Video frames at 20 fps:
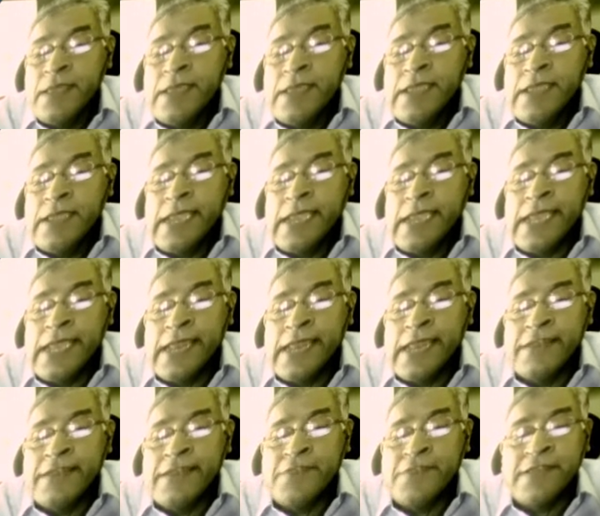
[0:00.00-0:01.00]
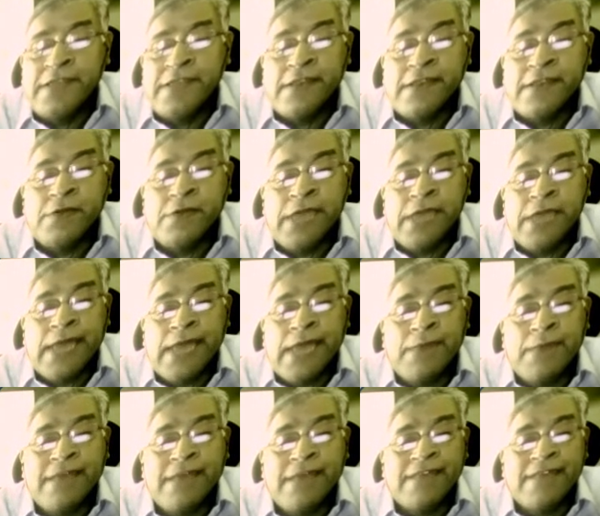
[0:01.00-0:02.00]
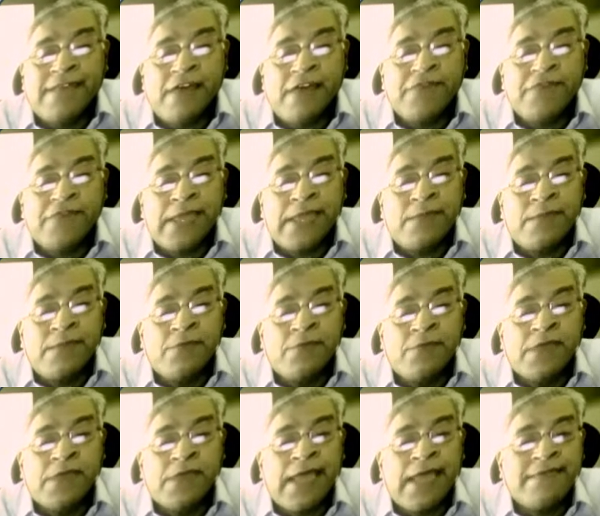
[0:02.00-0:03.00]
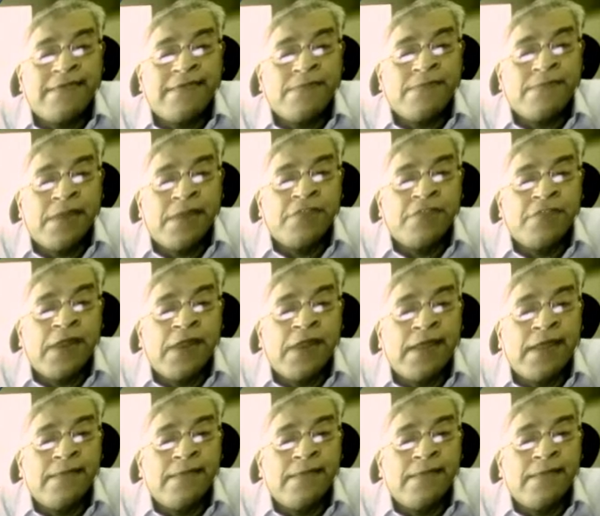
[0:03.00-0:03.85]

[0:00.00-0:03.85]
inhalants, which include air blast, huffing, moon gas, marijuana,